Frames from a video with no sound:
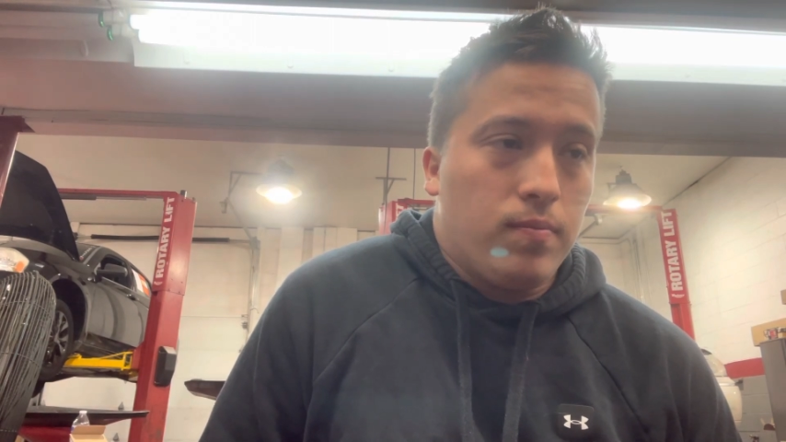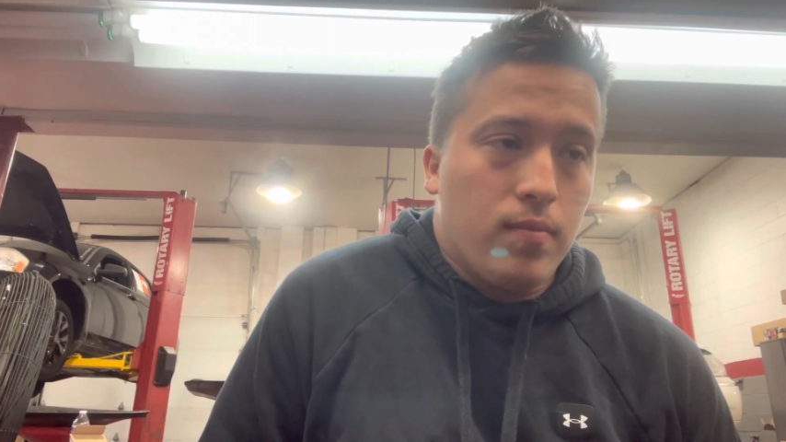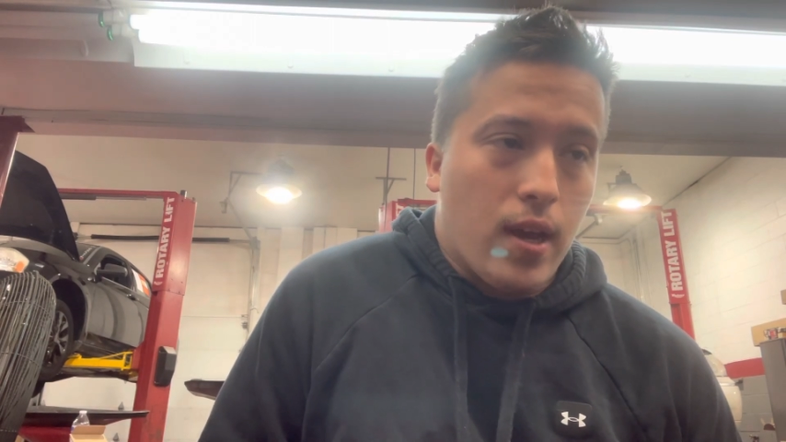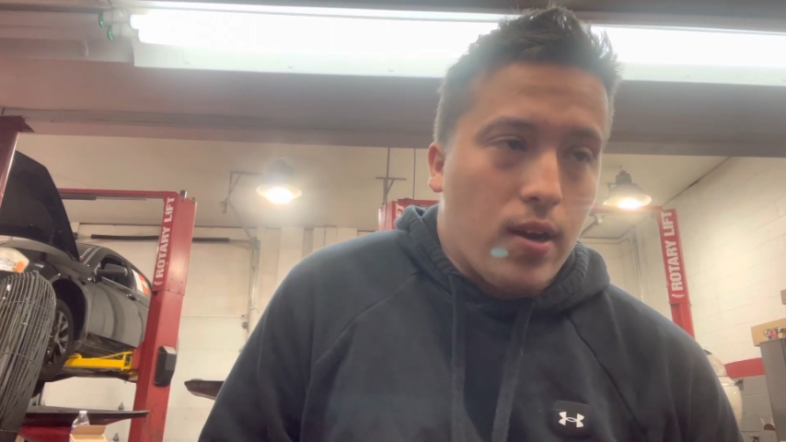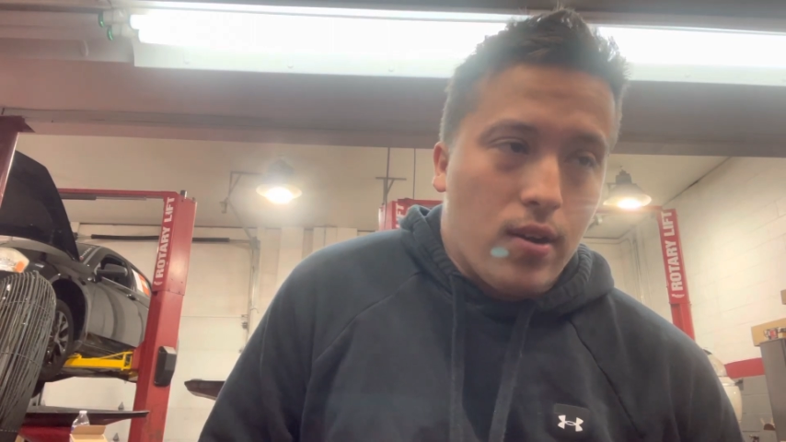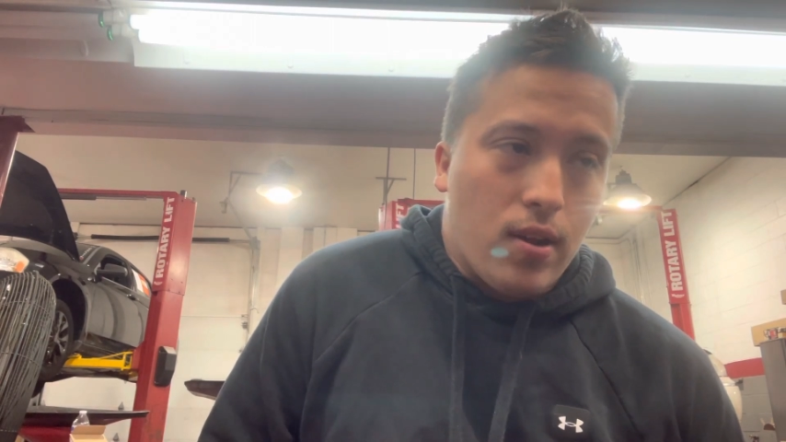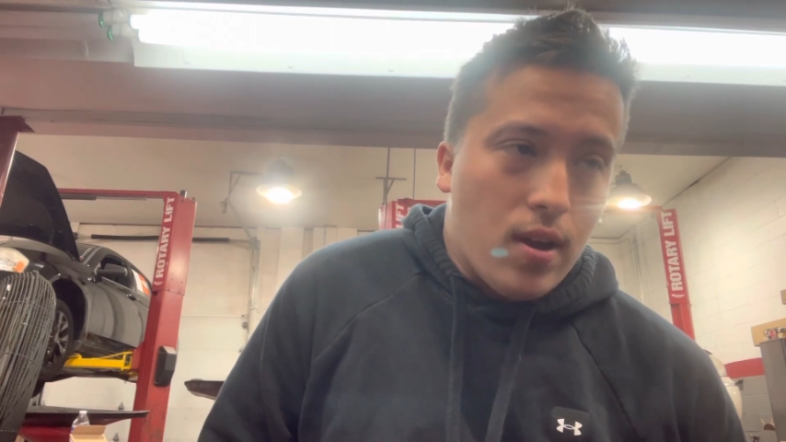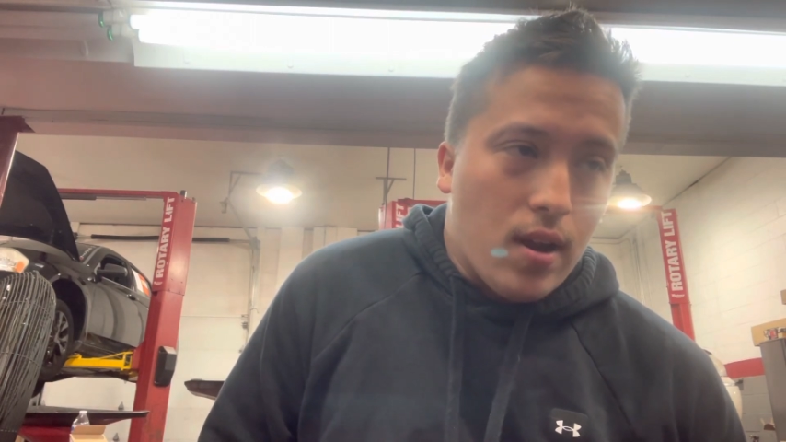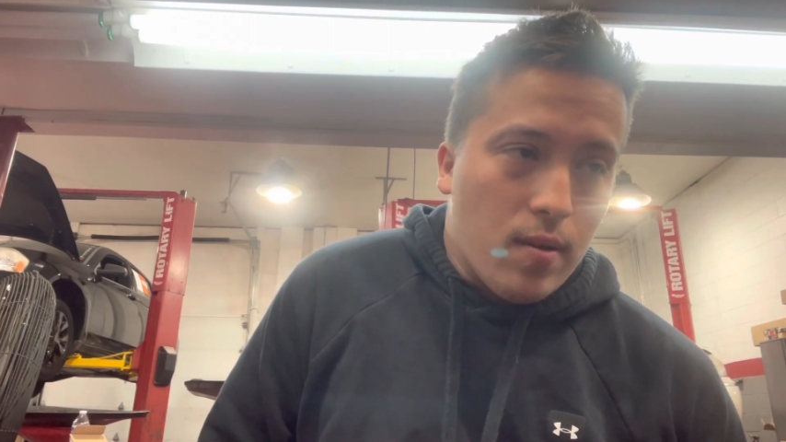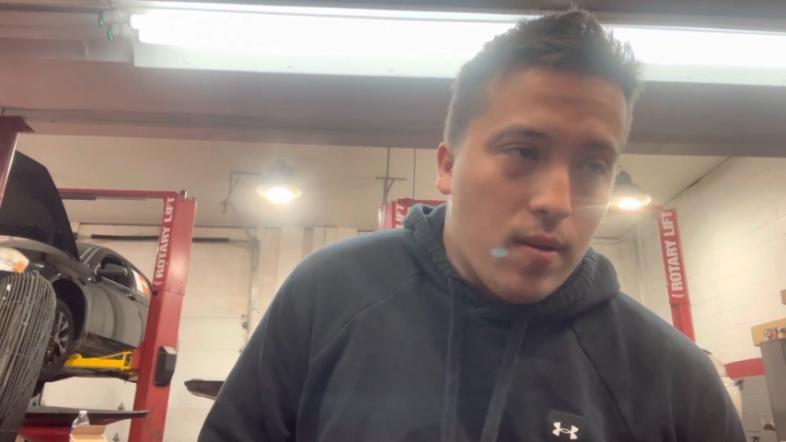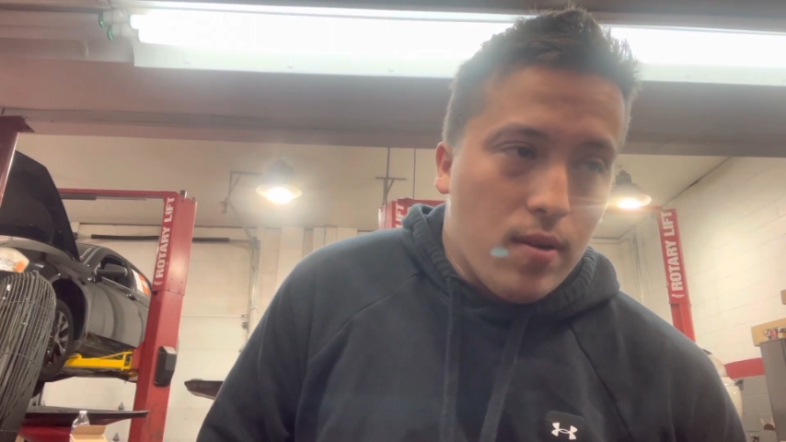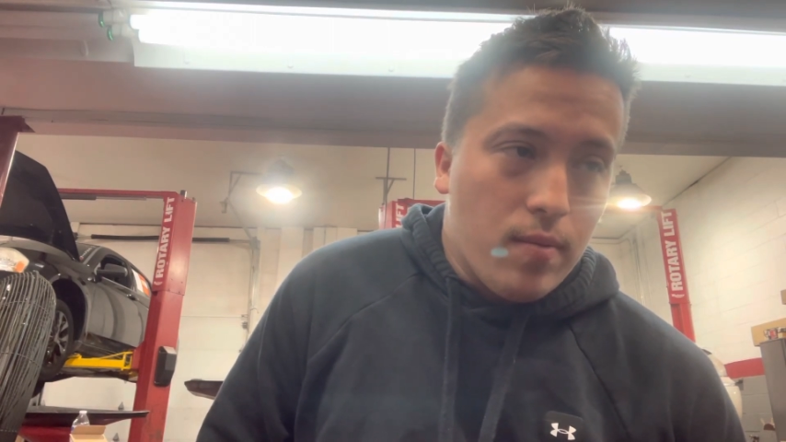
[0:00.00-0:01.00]
I don't know. I don't
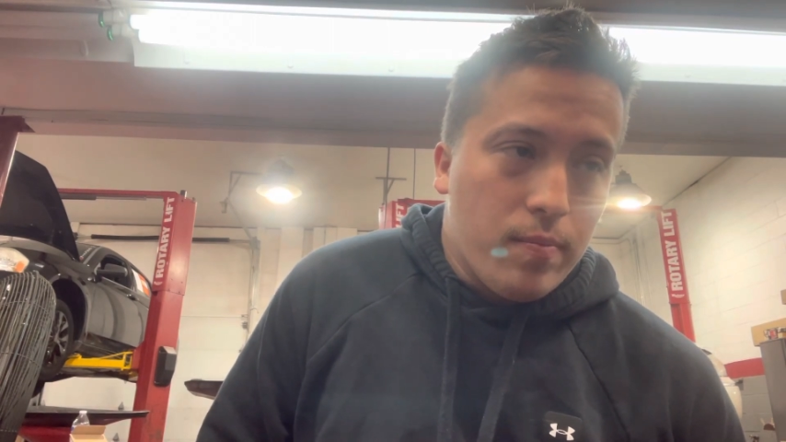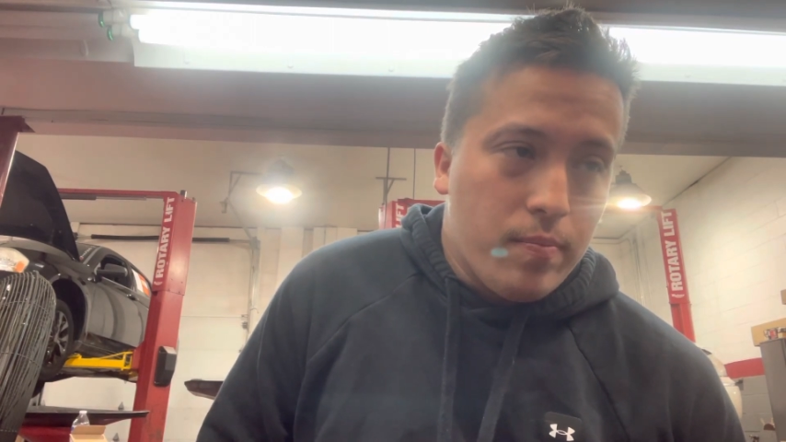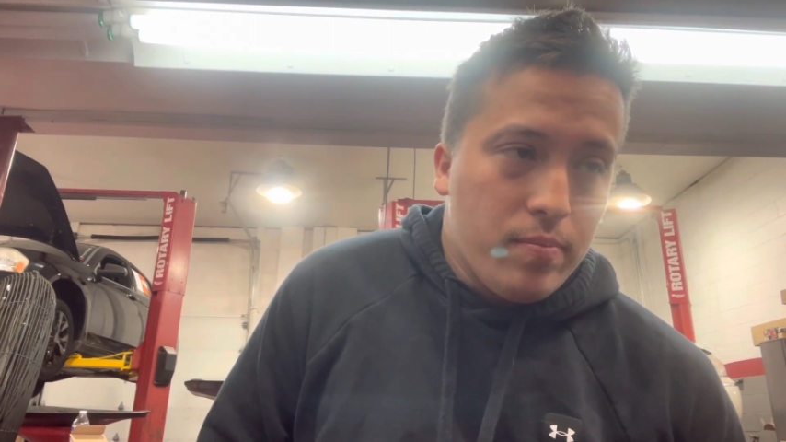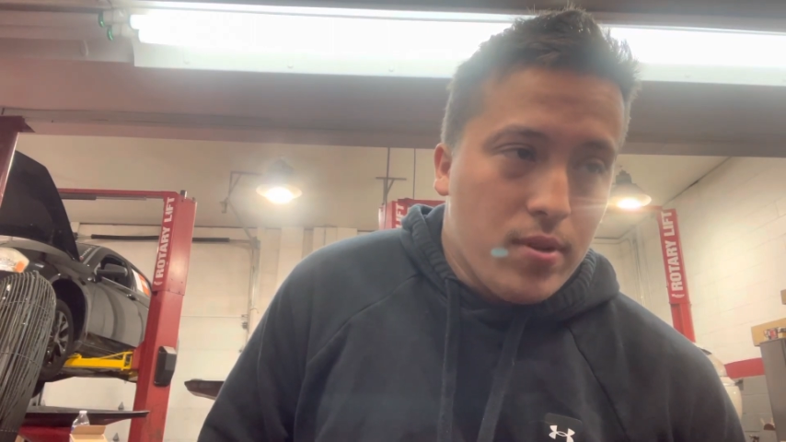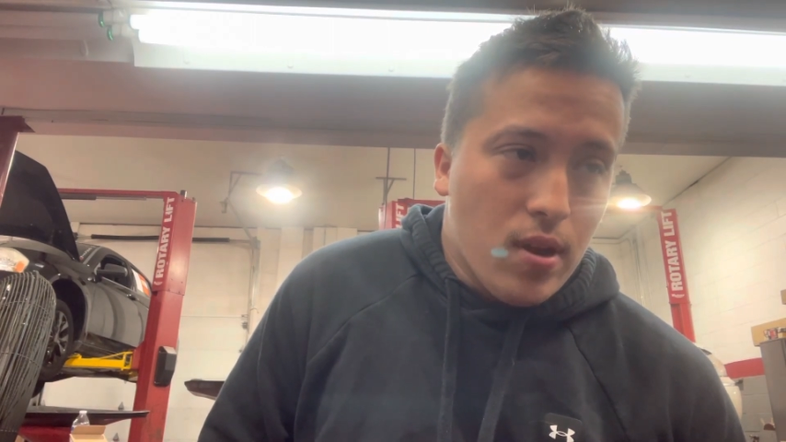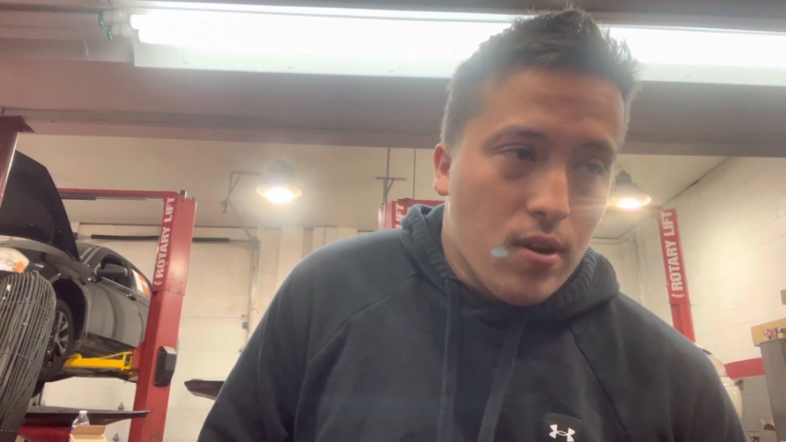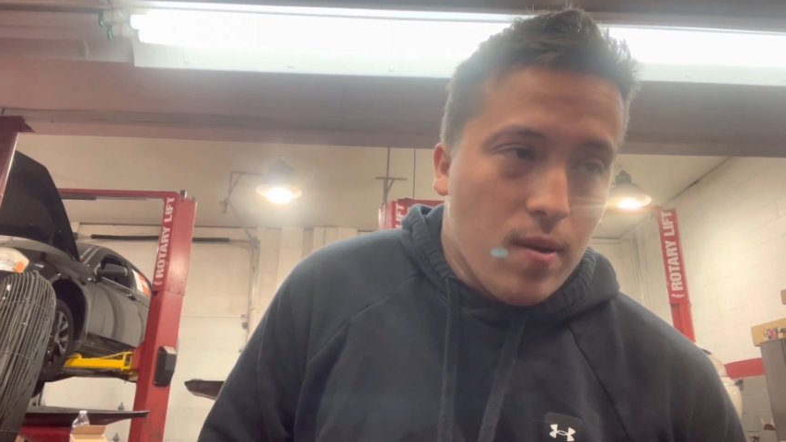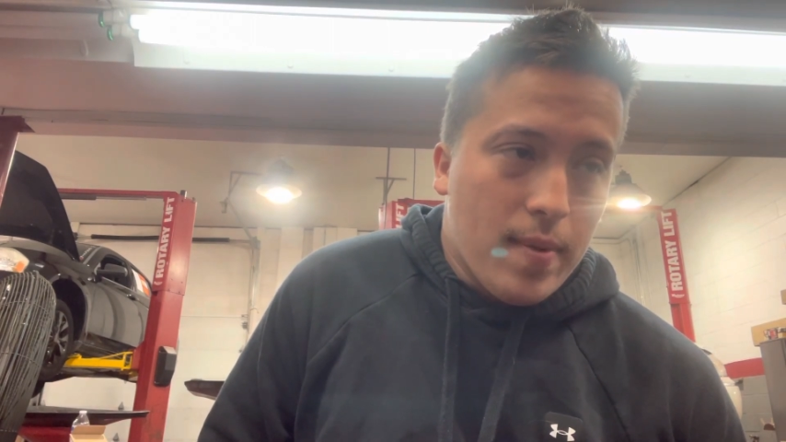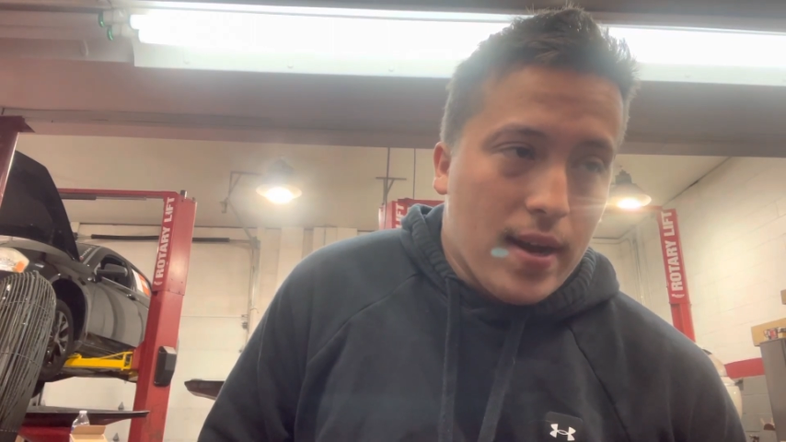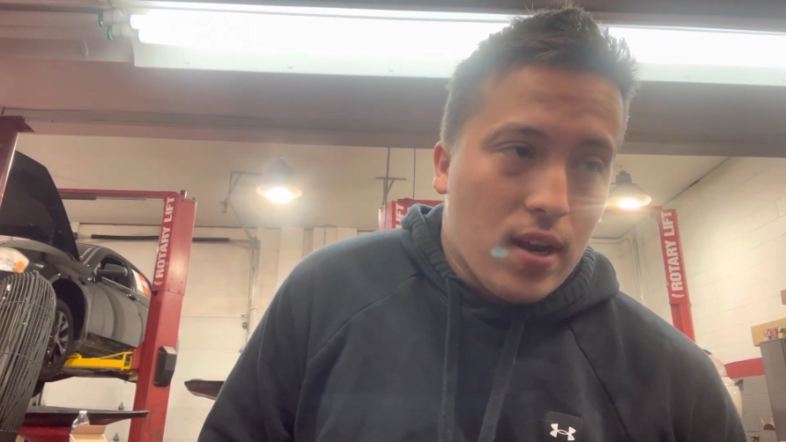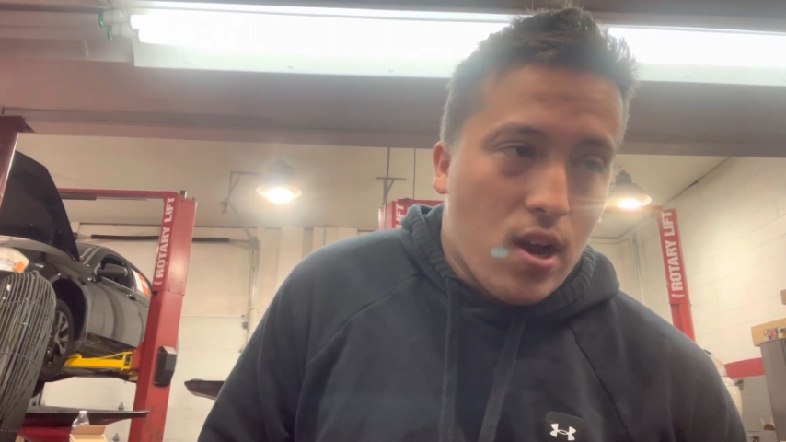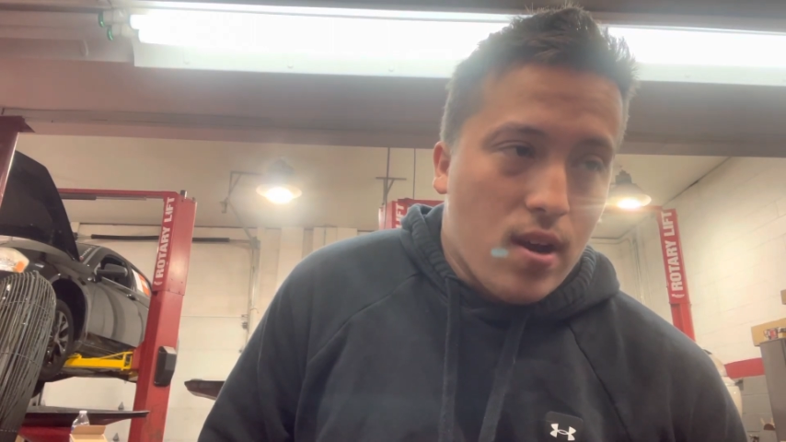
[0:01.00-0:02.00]
know, don't know
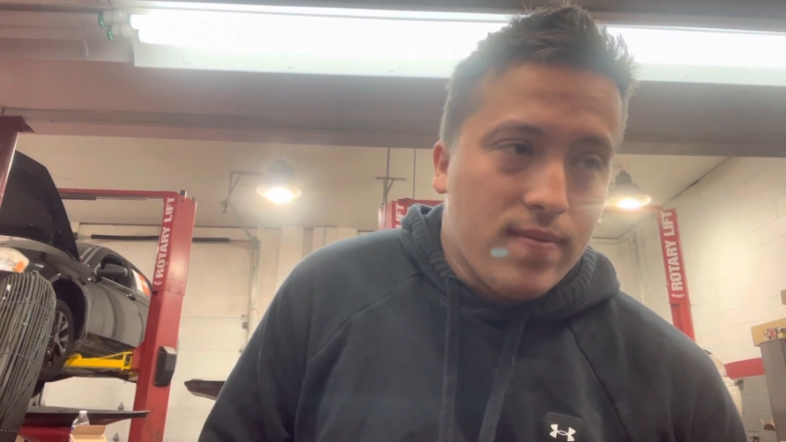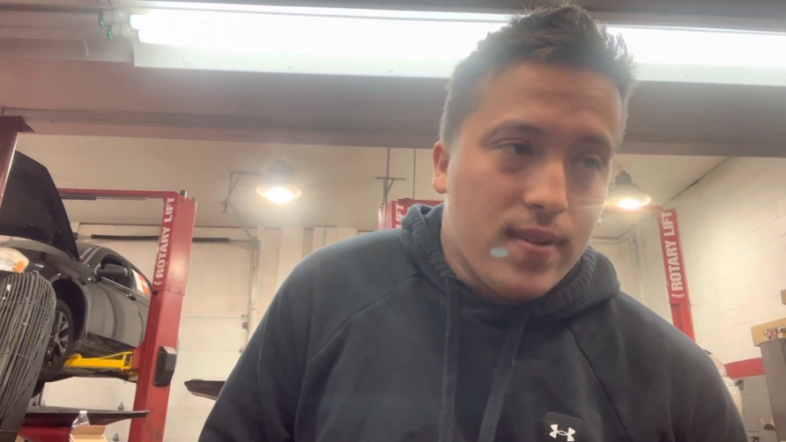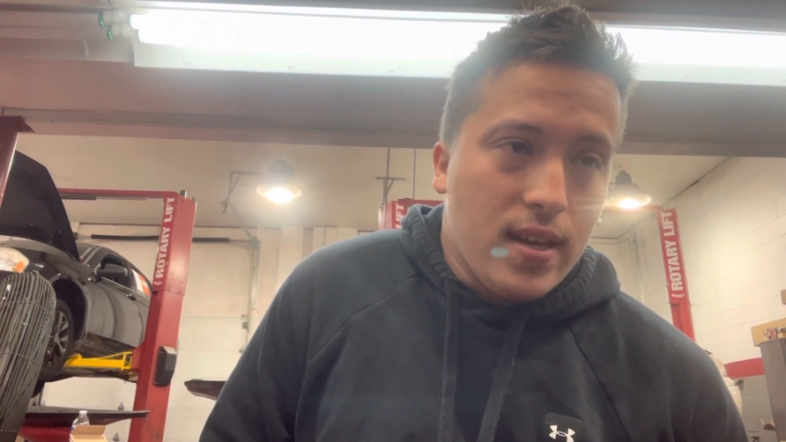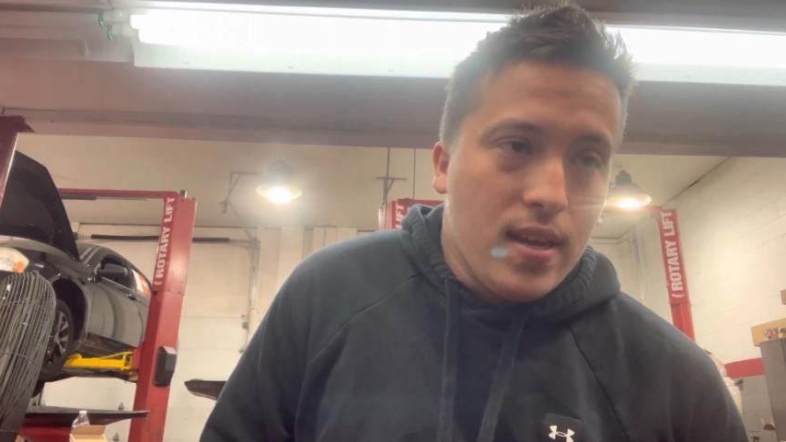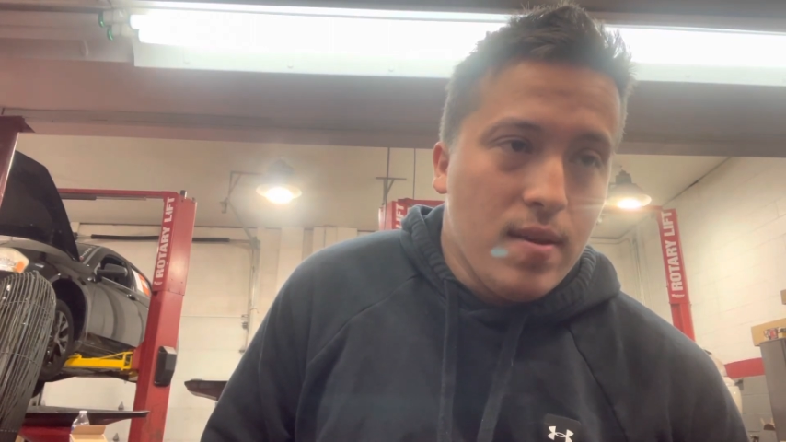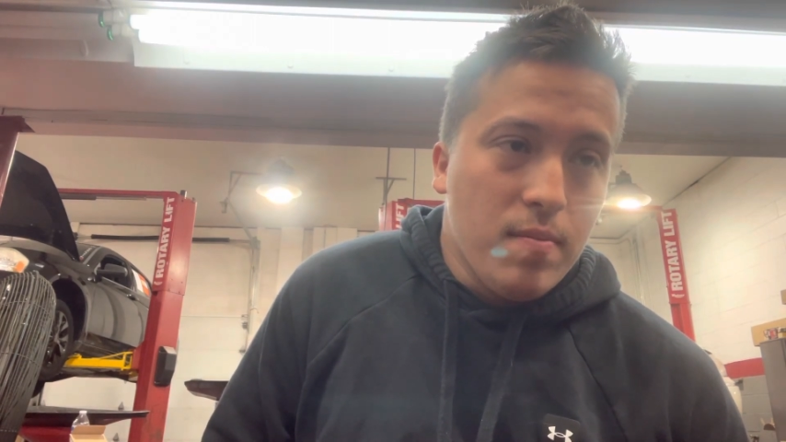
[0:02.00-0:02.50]
about coffee,